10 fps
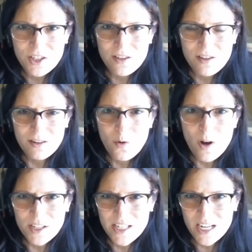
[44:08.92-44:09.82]
To the
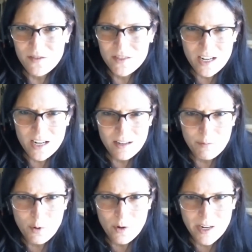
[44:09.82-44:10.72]
quantitative data
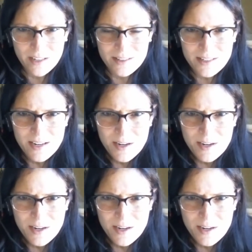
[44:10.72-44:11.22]
points,